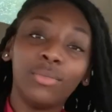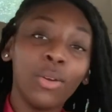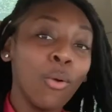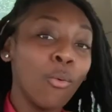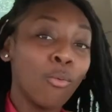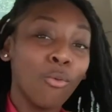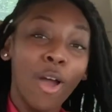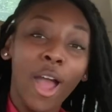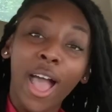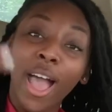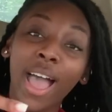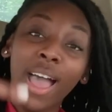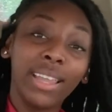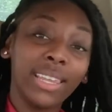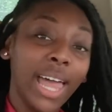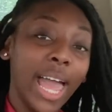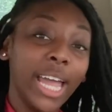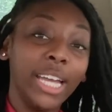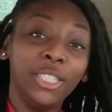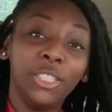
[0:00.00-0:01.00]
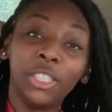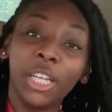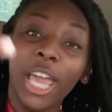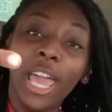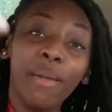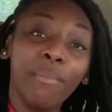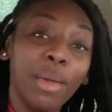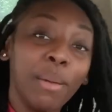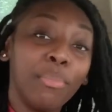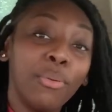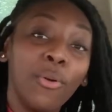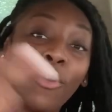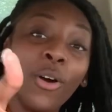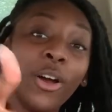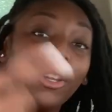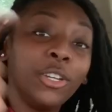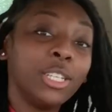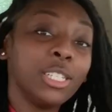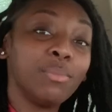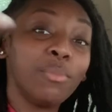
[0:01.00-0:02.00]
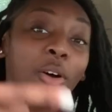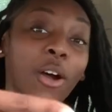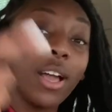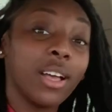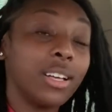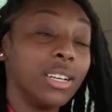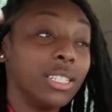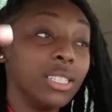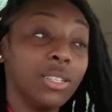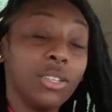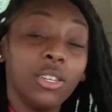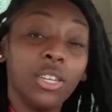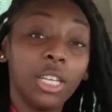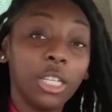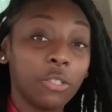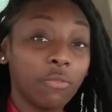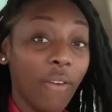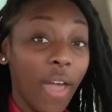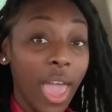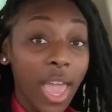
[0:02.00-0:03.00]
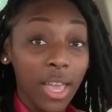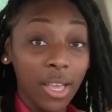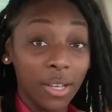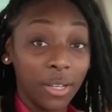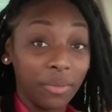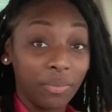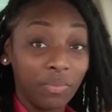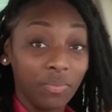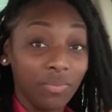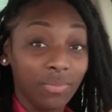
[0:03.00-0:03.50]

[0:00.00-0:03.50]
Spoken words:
Rhyme like jamming pointers, boy, because this finger,